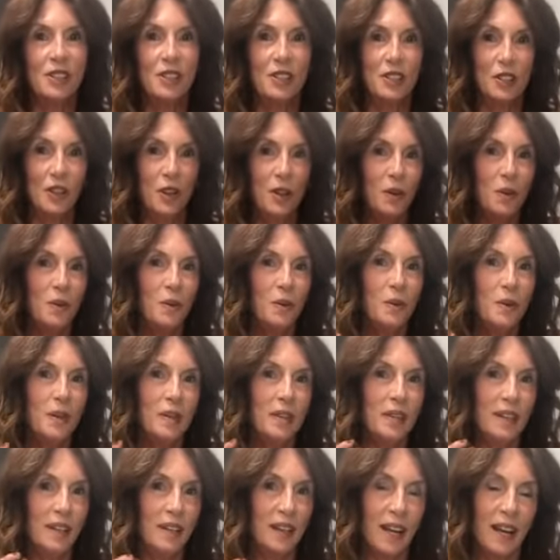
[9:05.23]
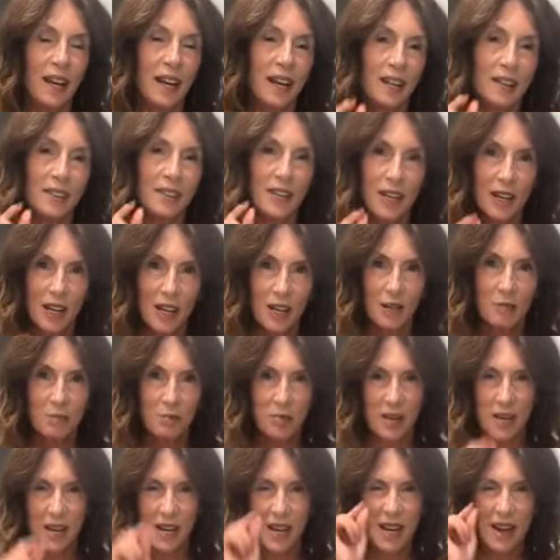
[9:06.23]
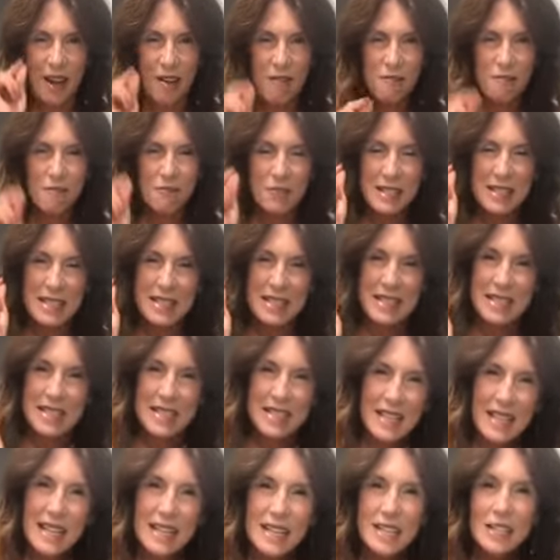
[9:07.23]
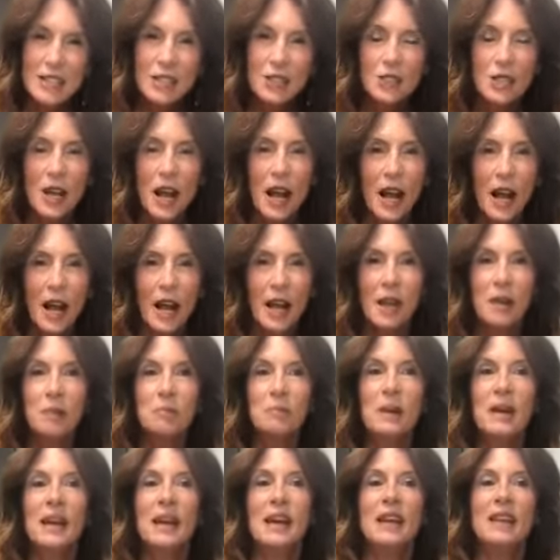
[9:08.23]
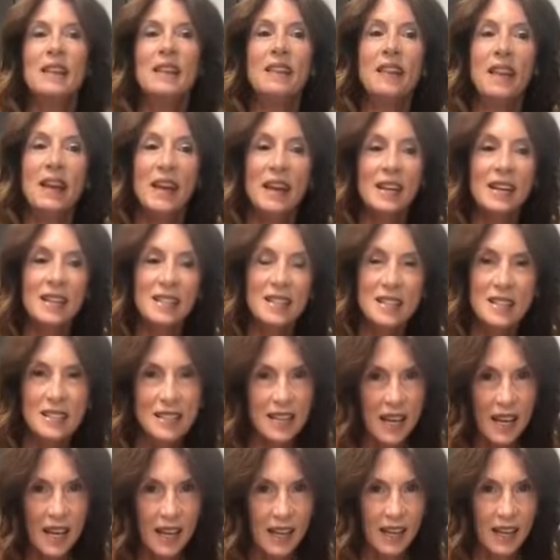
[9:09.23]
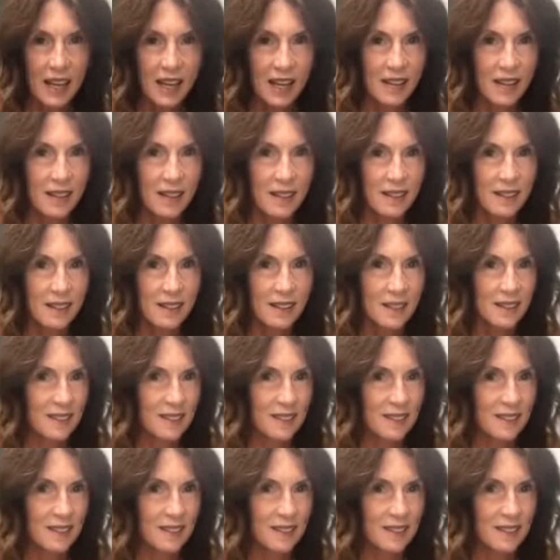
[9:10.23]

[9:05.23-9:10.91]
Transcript: You know, when you get on the airplane, every single time they say,